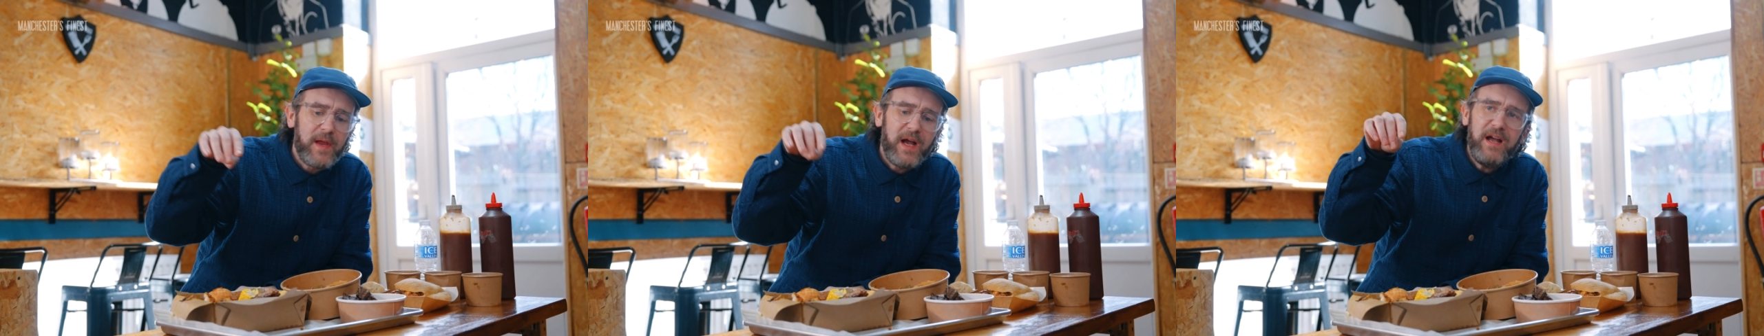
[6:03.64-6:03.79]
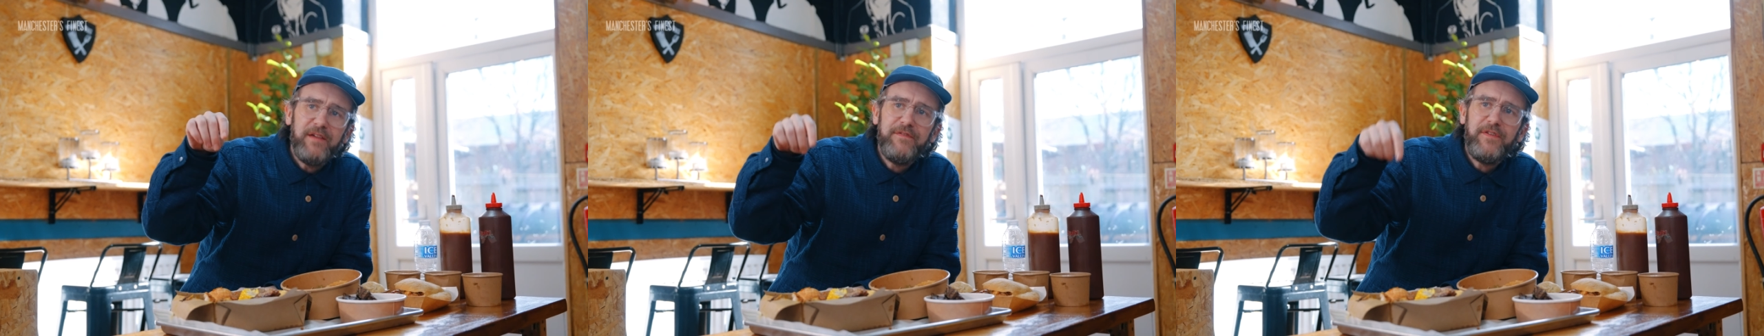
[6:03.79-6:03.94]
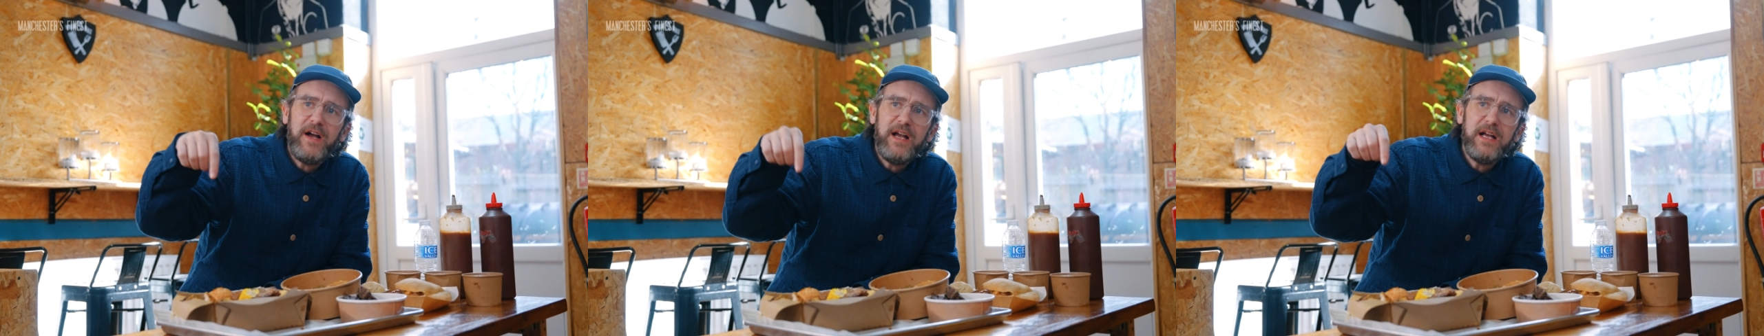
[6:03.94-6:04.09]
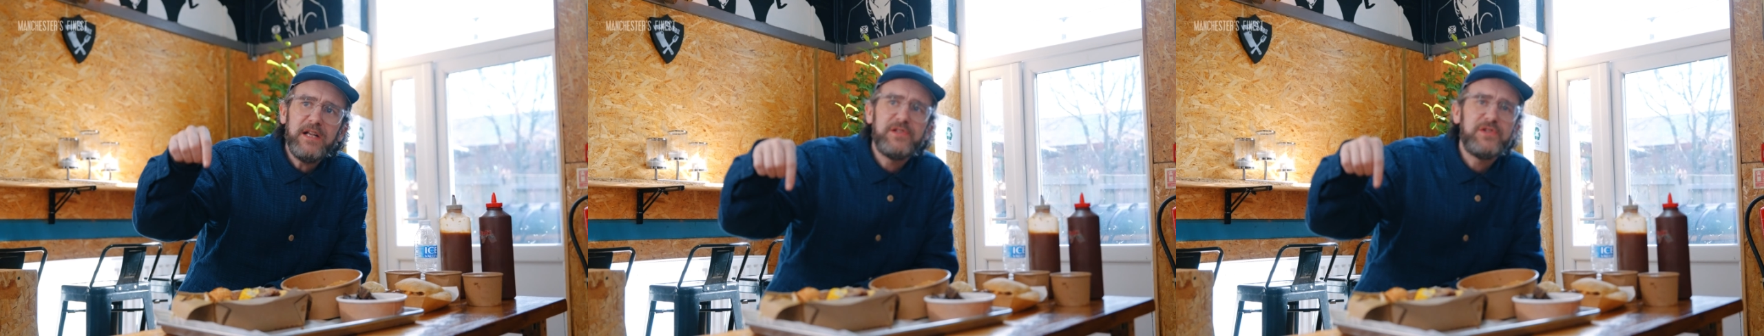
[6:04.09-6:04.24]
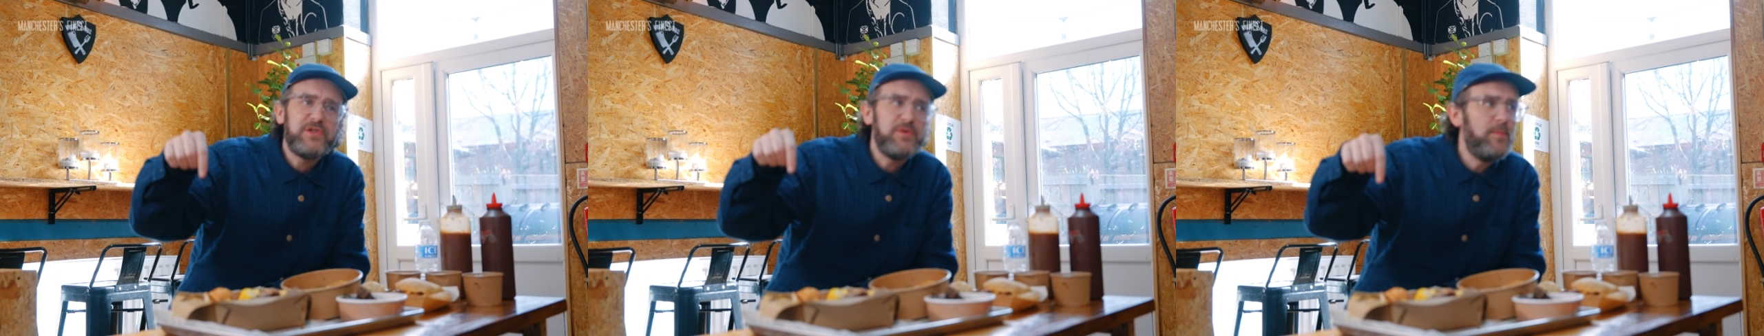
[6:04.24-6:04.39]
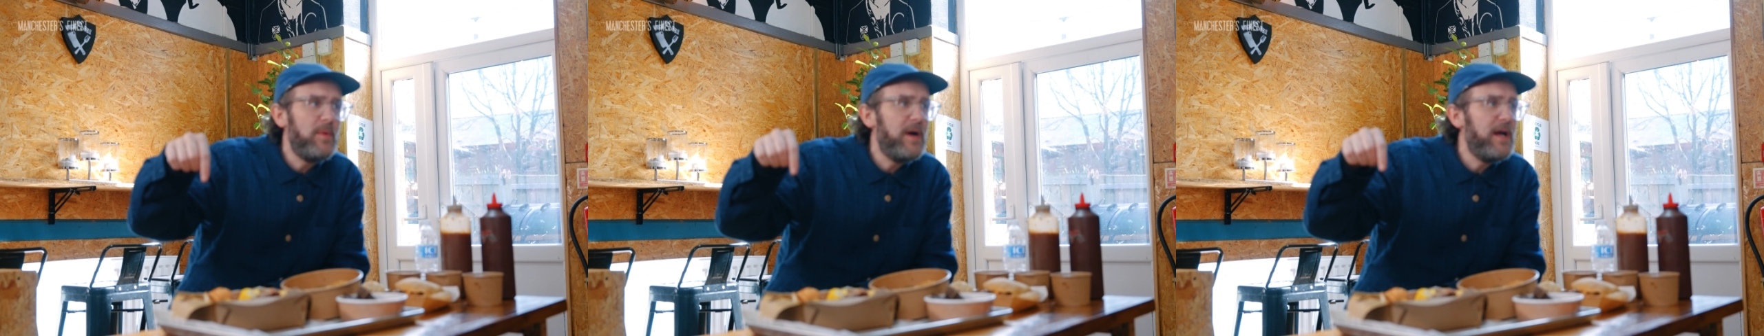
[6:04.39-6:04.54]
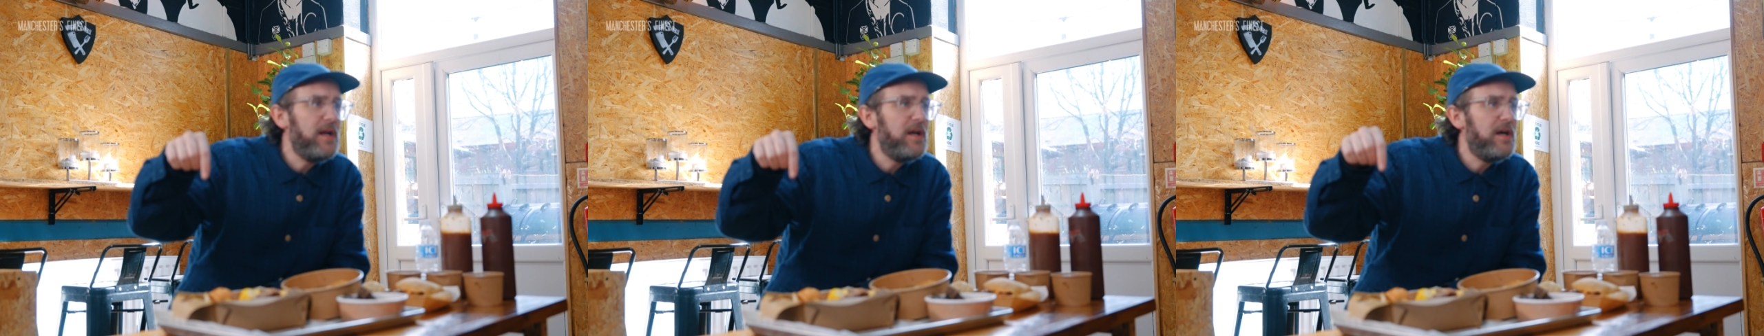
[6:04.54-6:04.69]
If I had
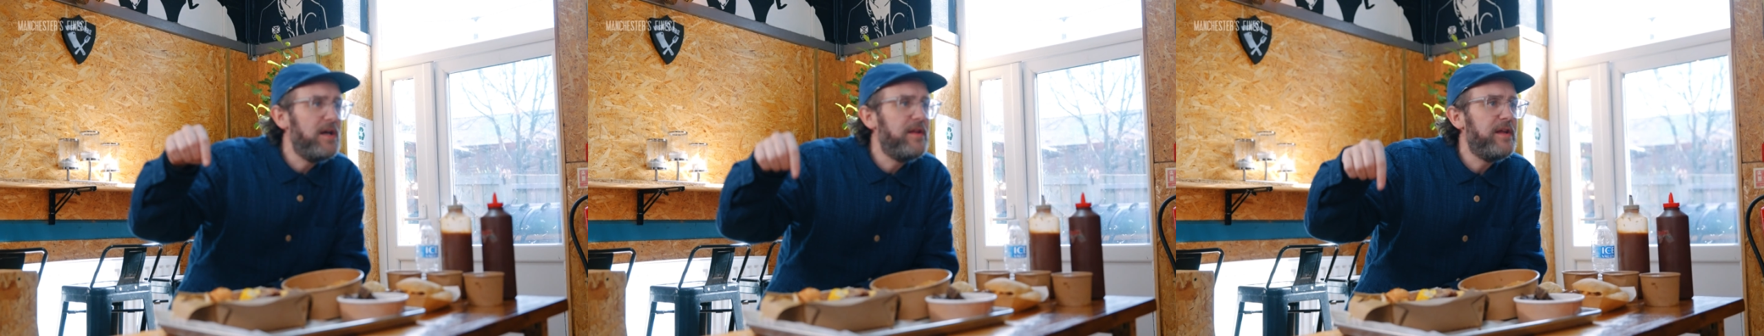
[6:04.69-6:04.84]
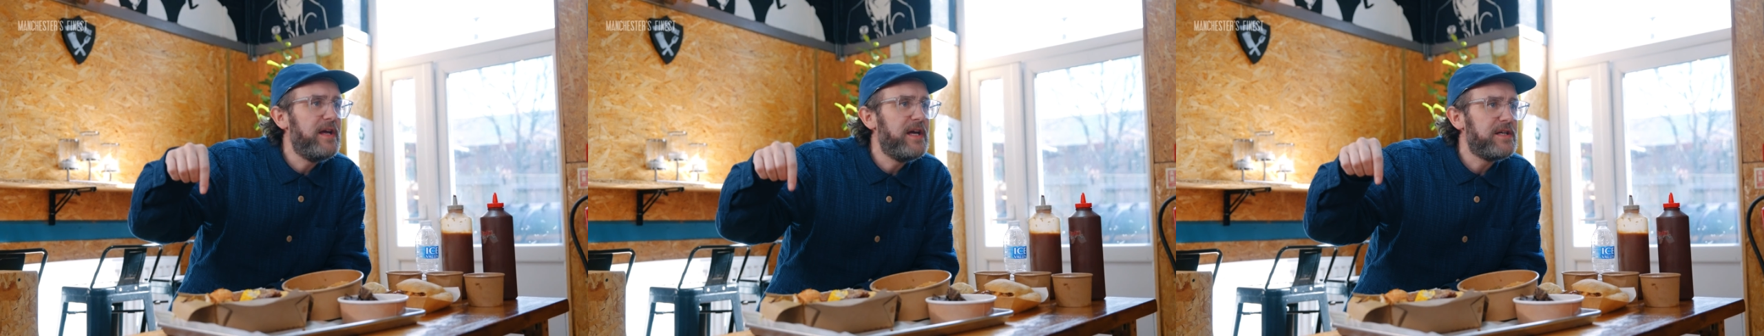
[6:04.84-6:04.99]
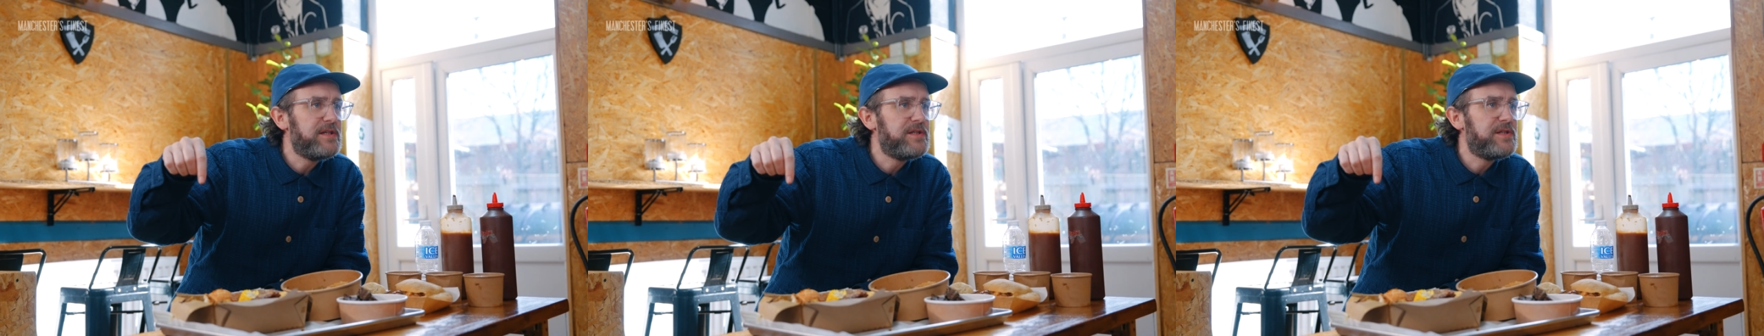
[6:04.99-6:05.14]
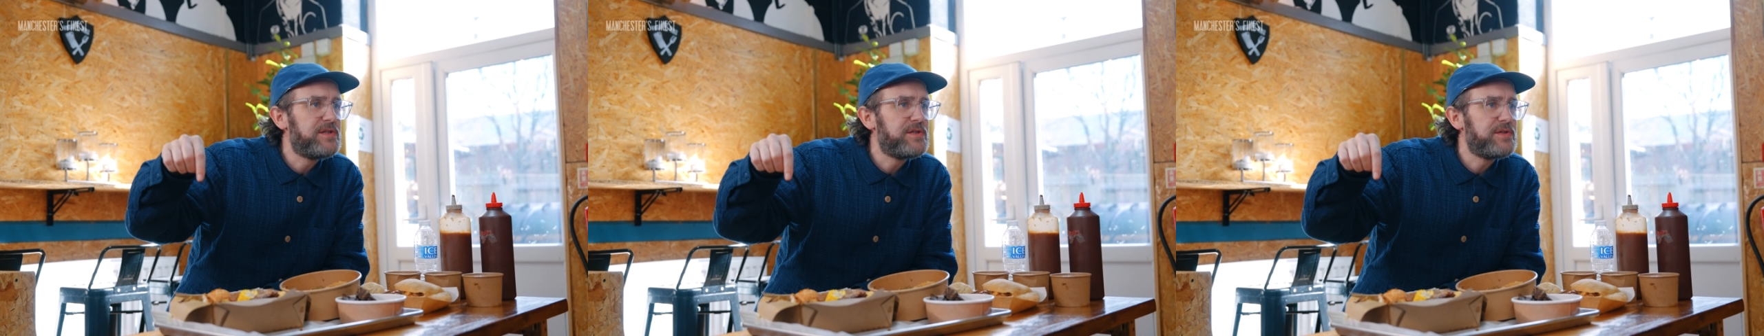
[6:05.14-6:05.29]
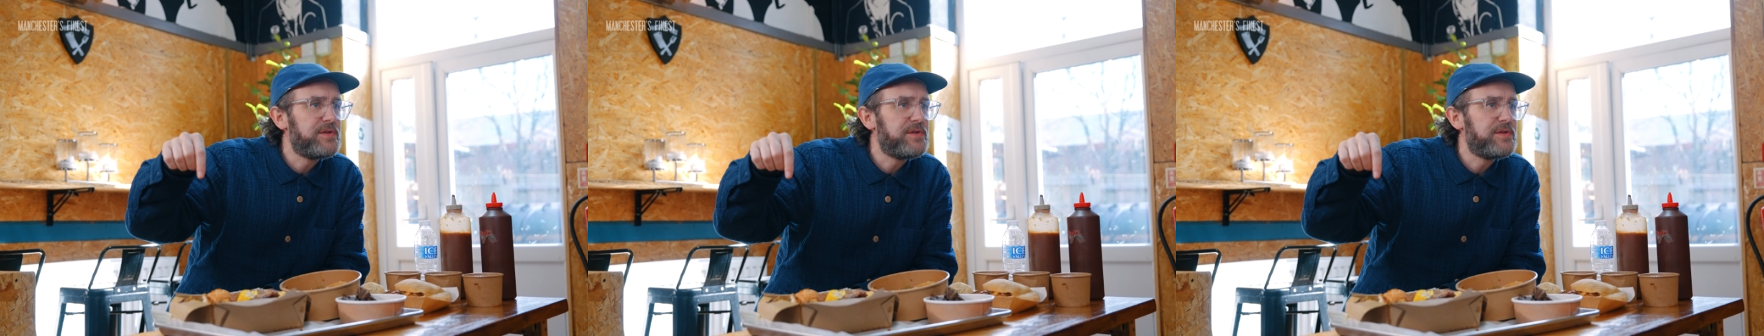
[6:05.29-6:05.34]
somewhere like this